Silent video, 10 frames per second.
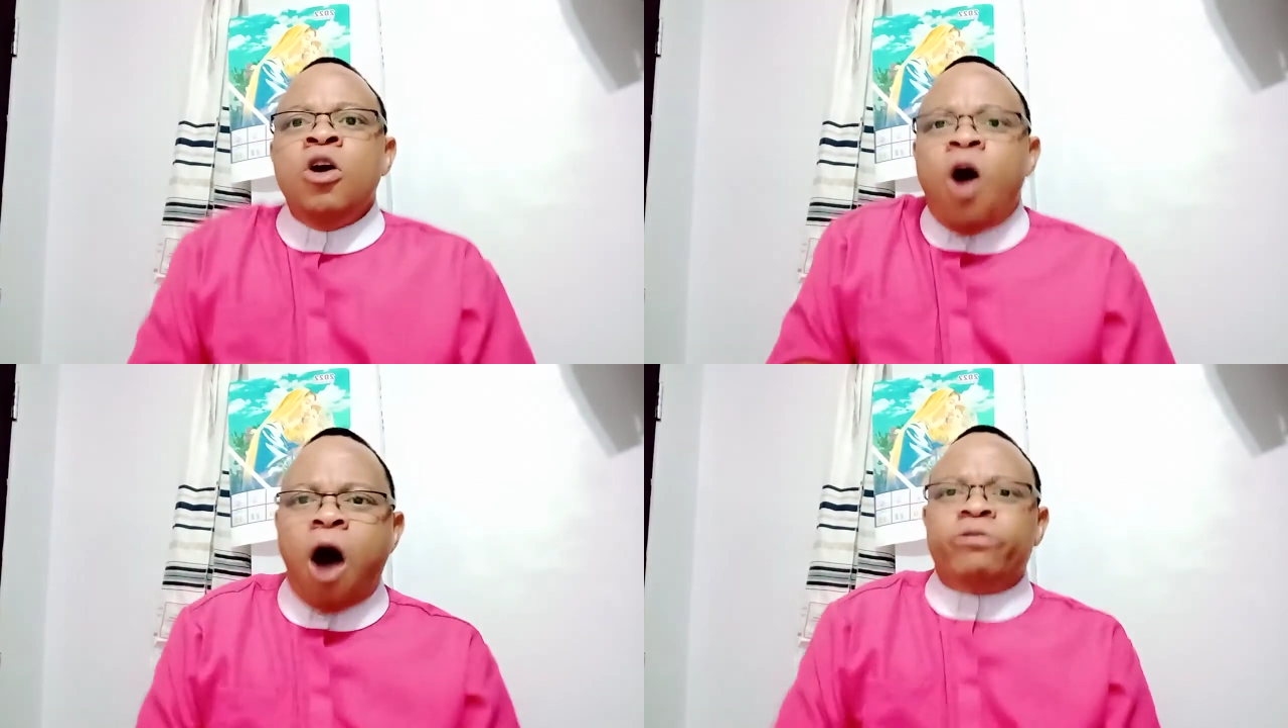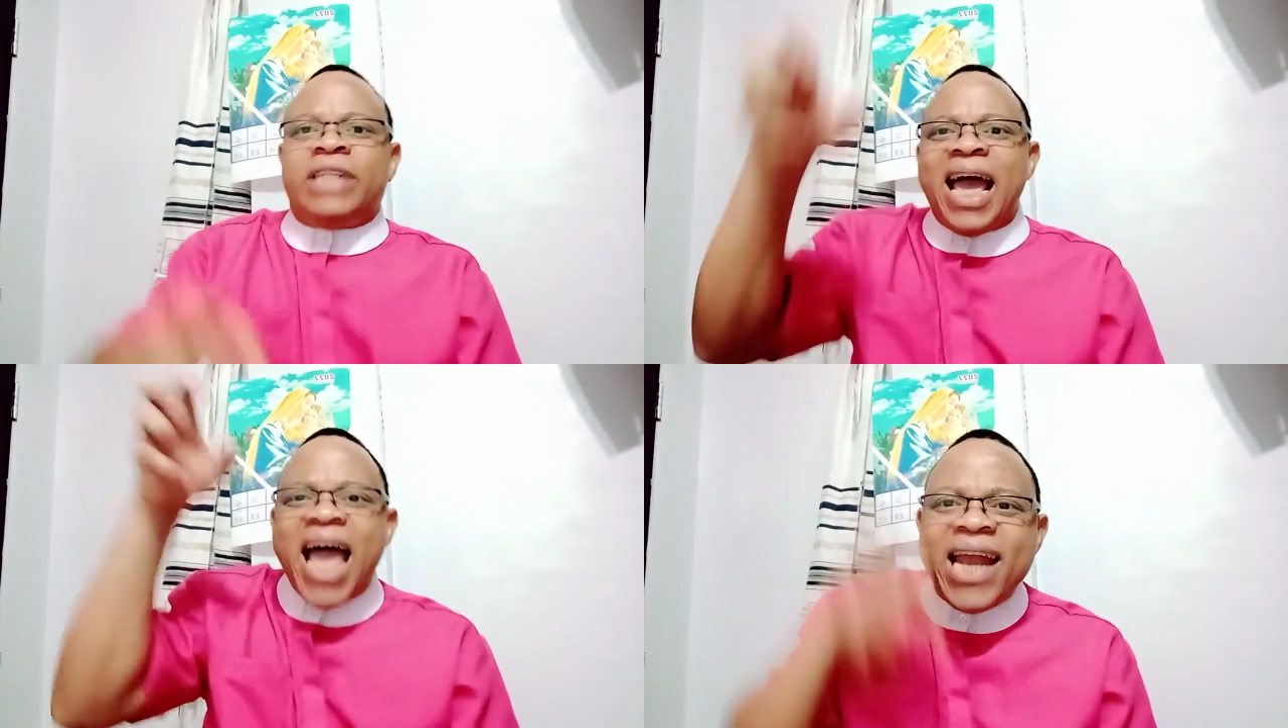of
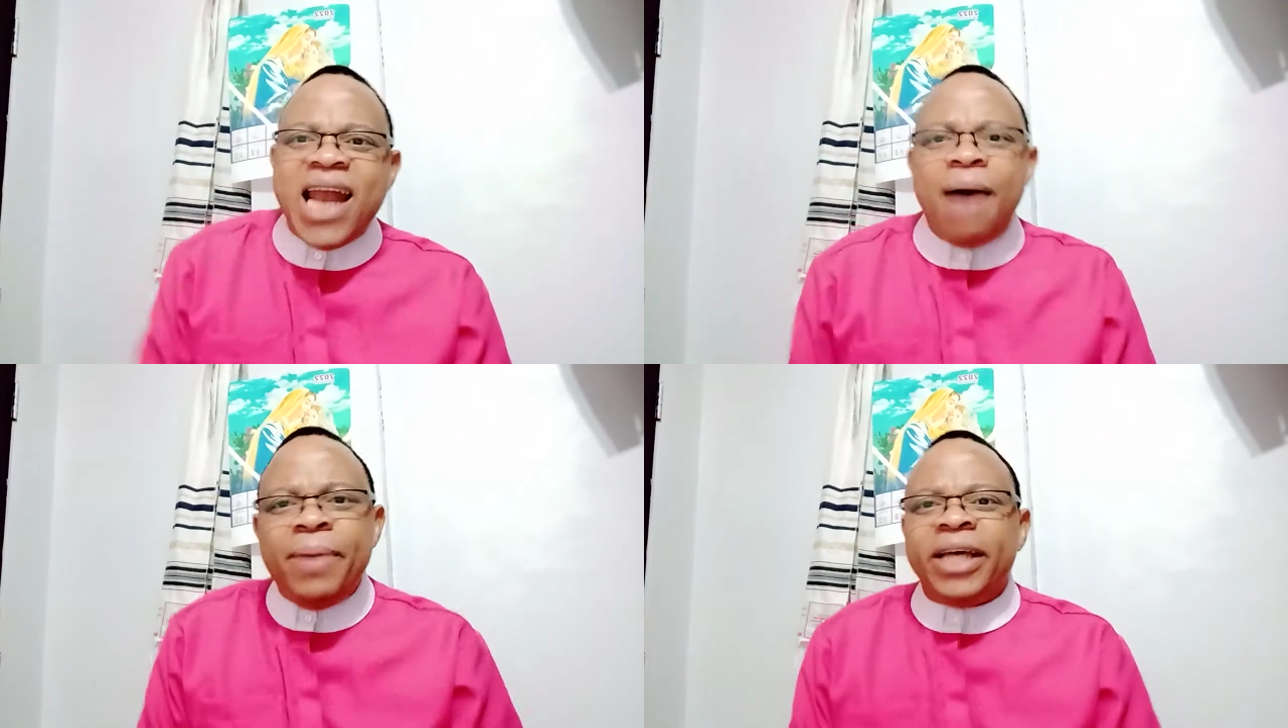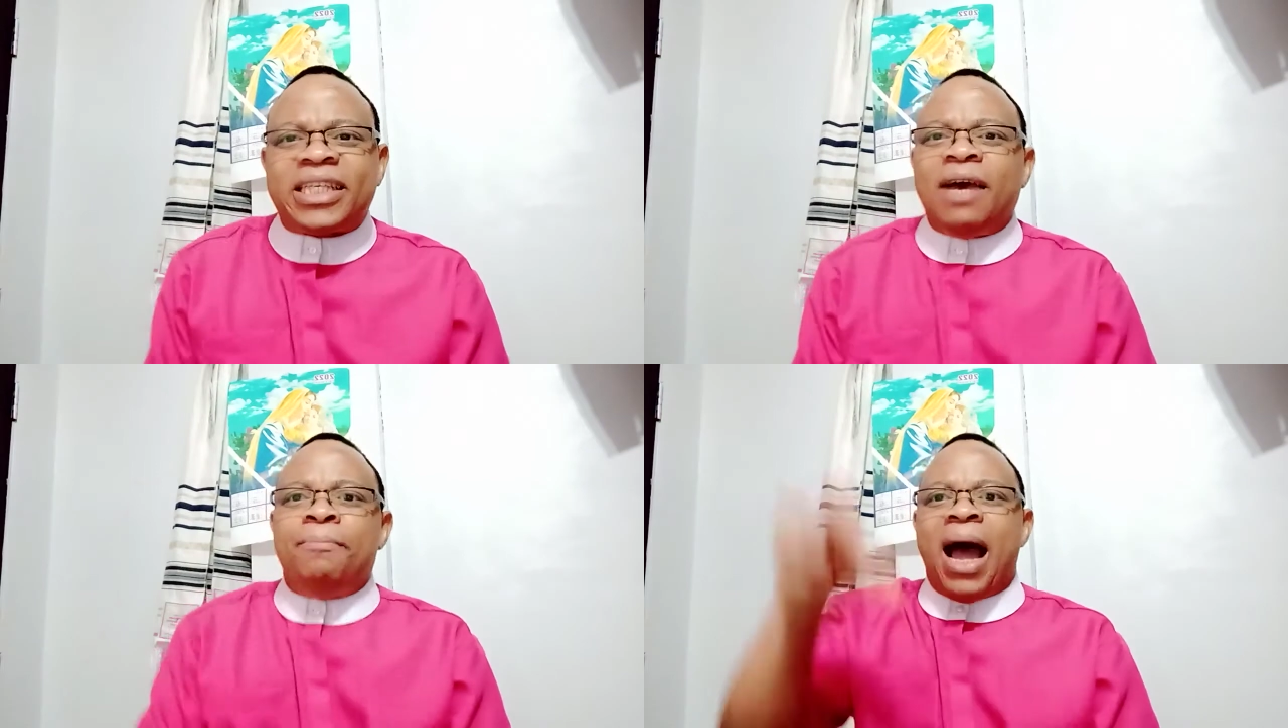the
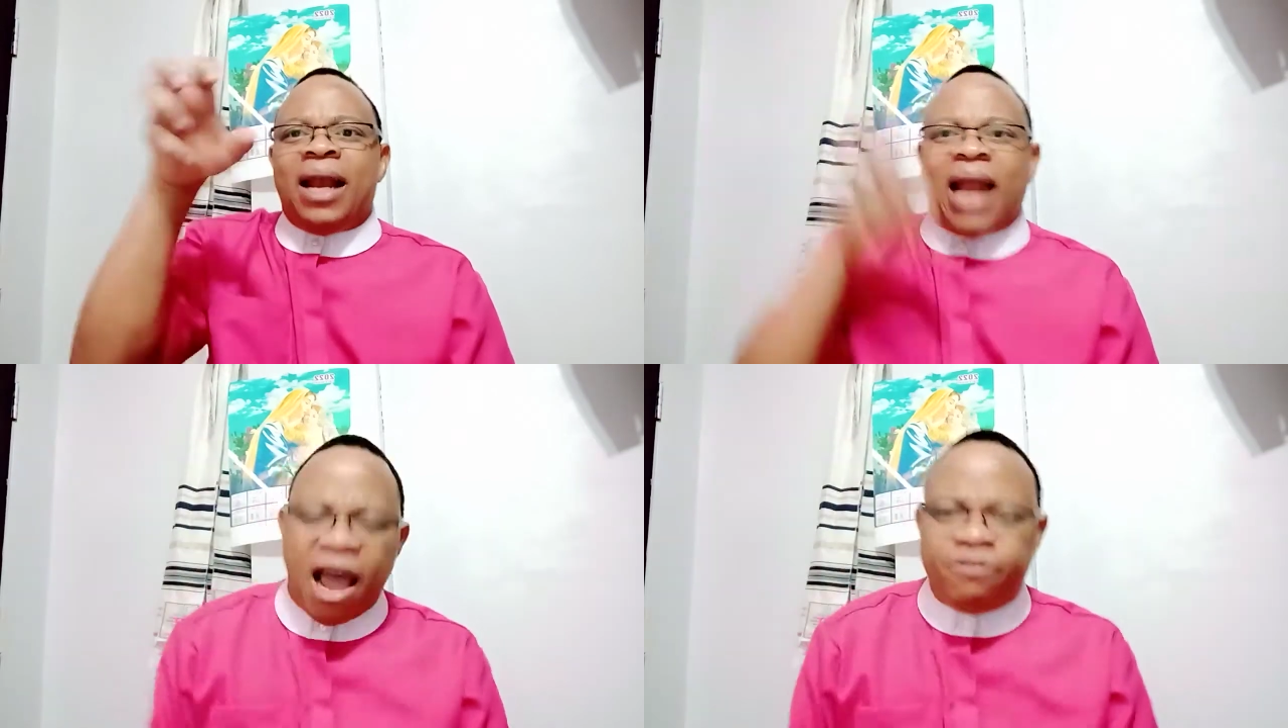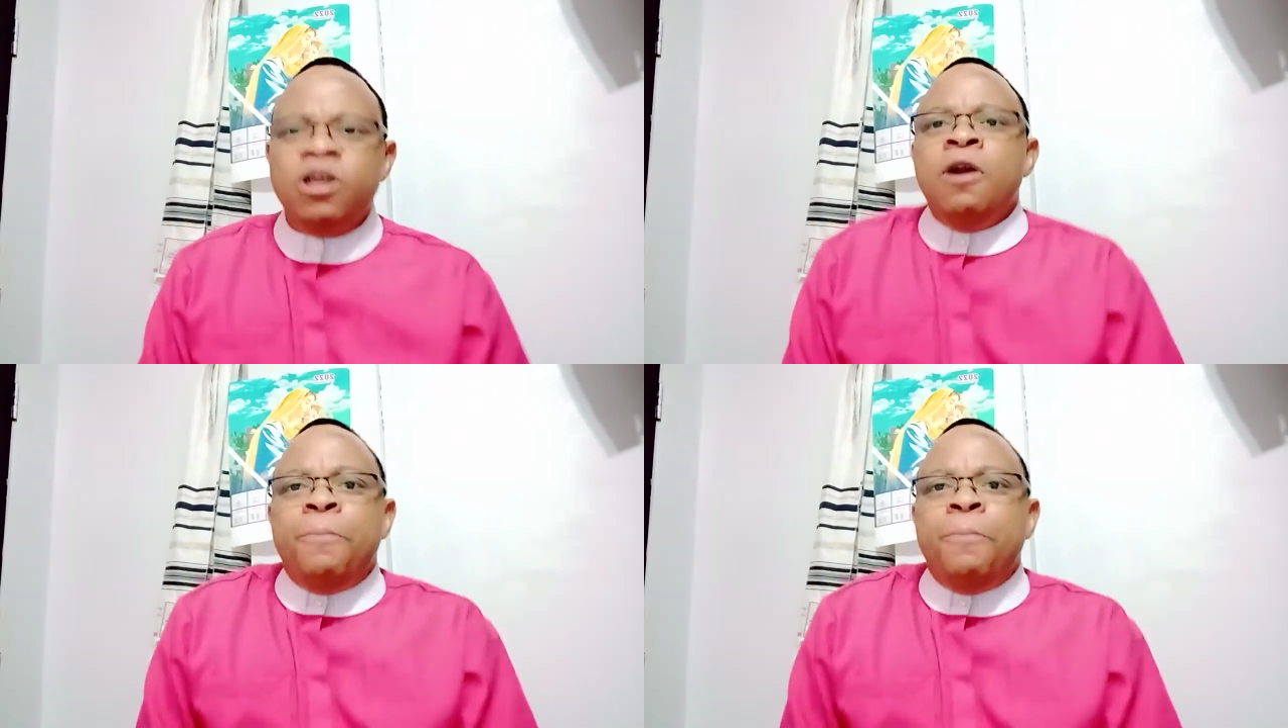enemies in my life,